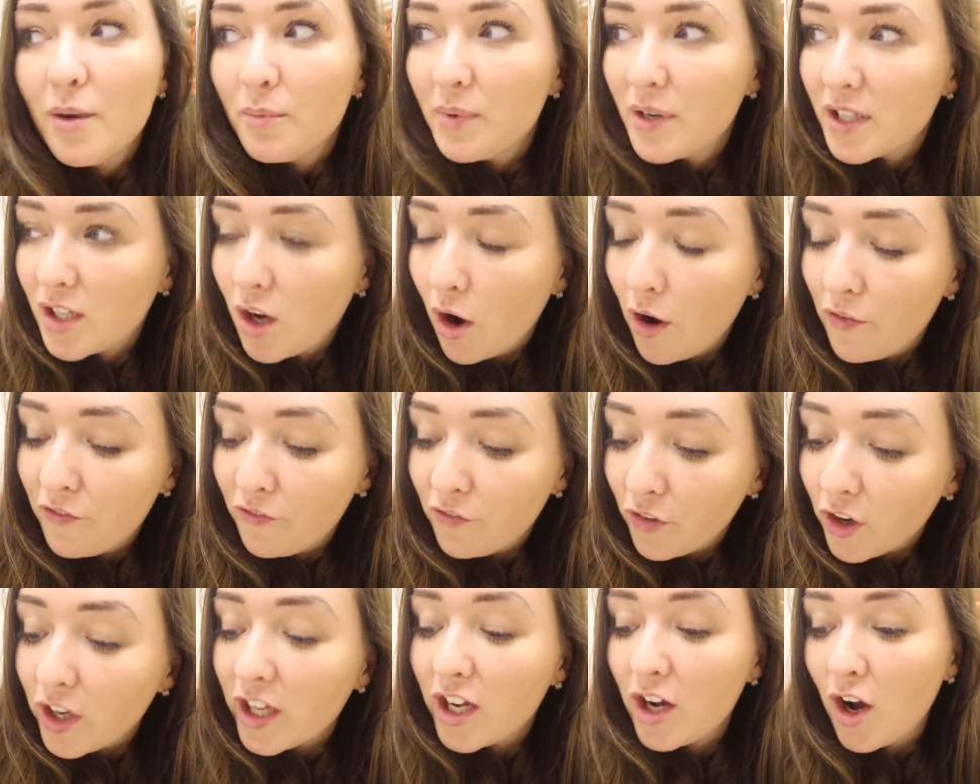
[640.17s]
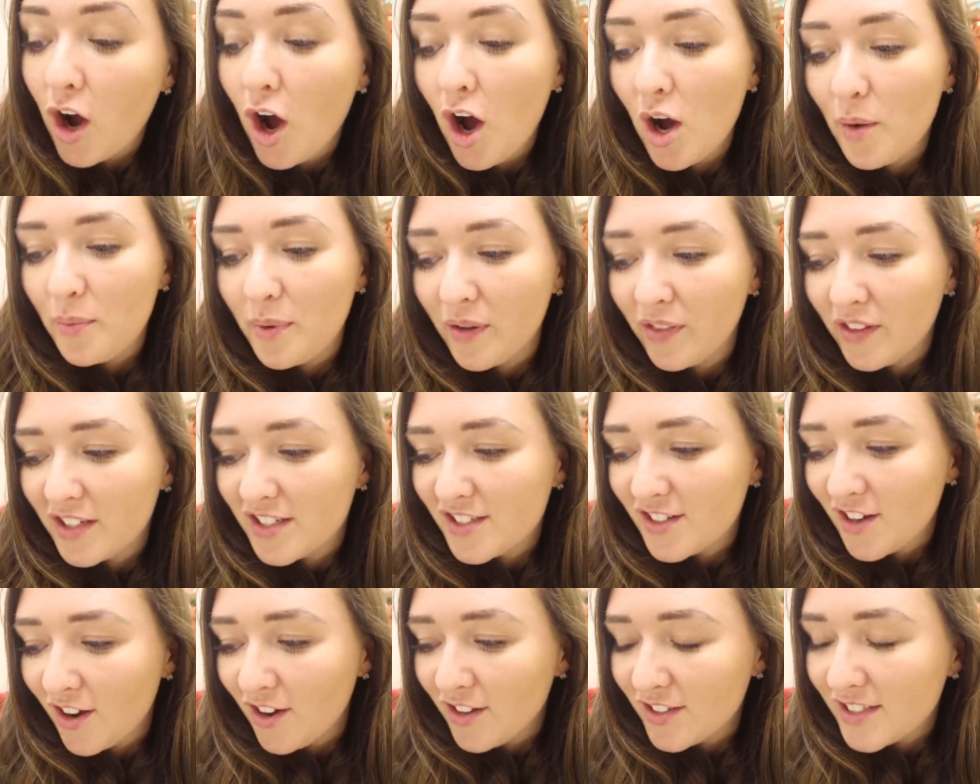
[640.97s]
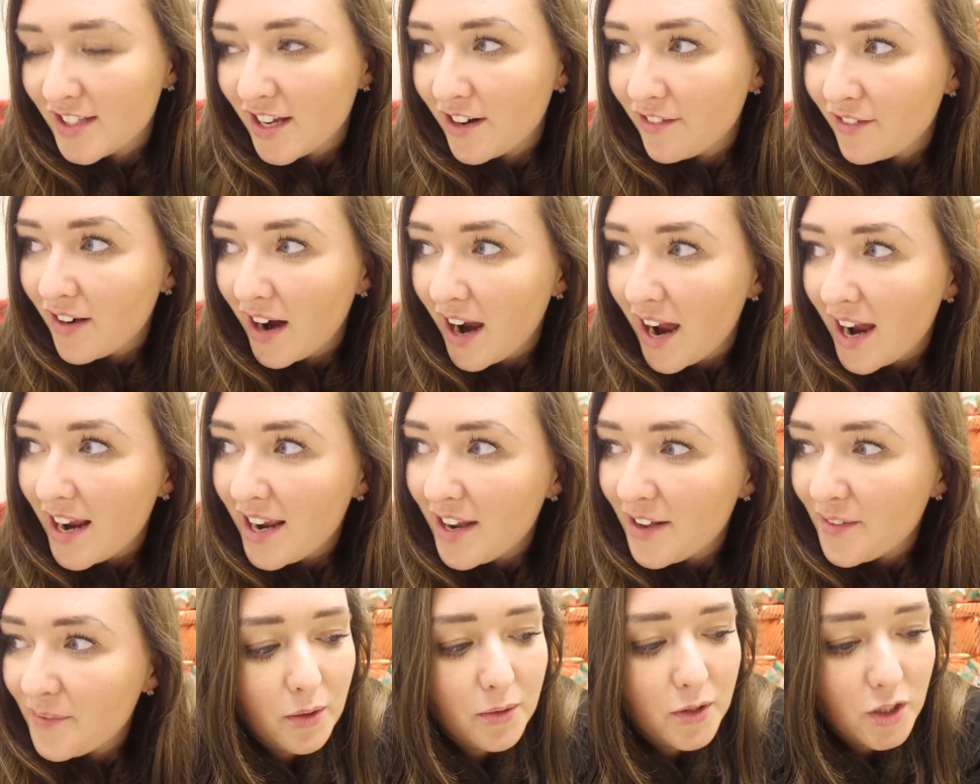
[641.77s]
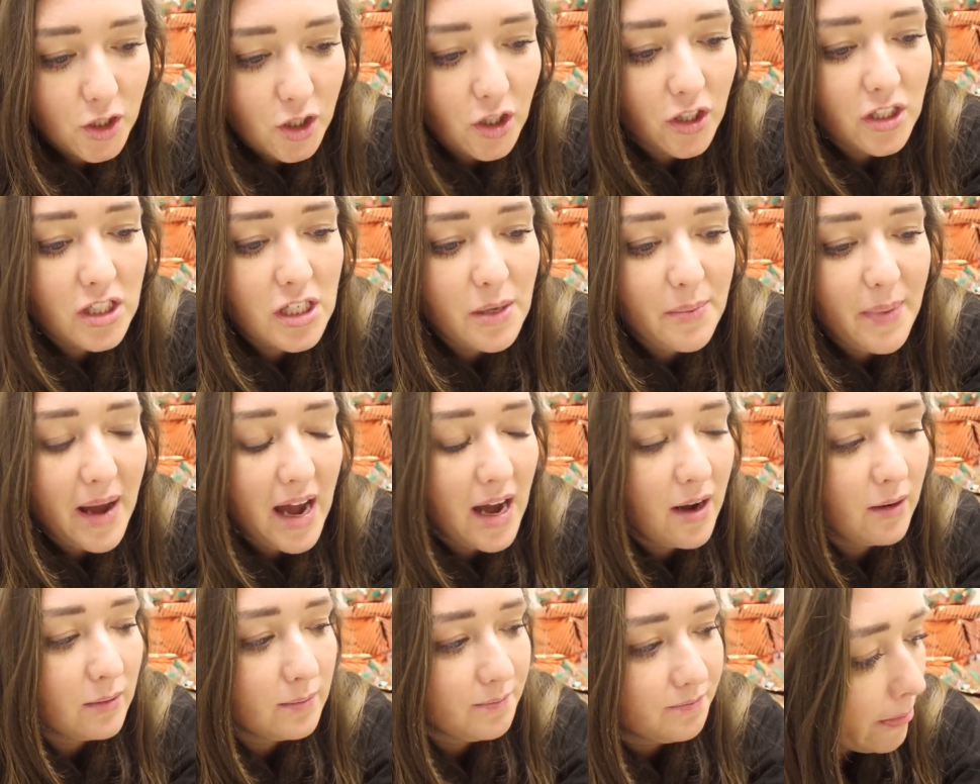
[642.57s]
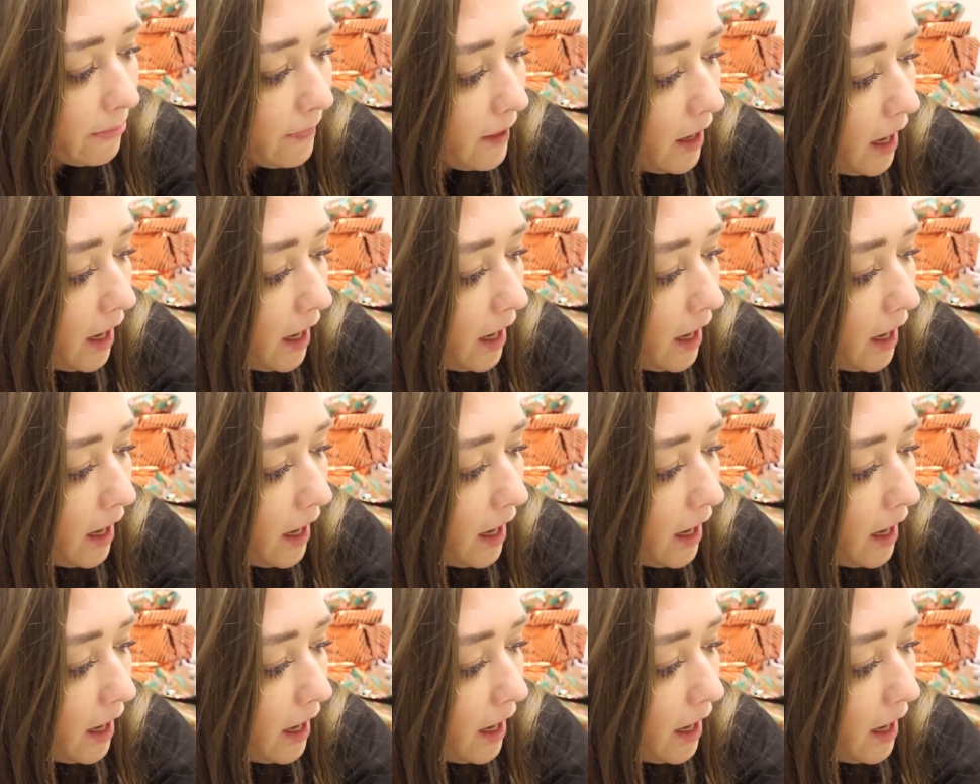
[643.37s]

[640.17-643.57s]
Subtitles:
We're fully caught up on the stores though, right? Just about.